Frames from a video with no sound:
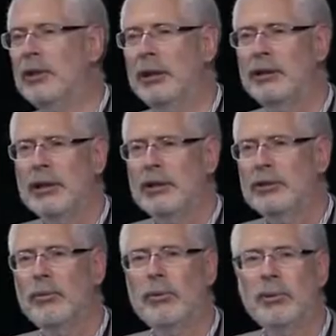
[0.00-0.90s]
that
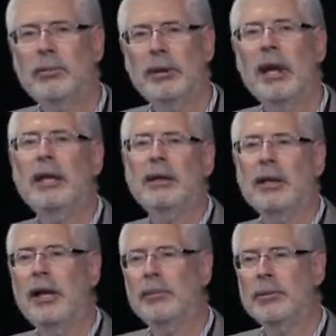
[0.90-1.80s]
somewhere between 80 and
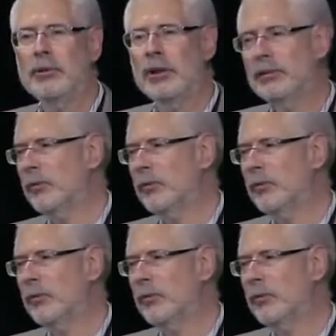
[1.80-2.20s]
90%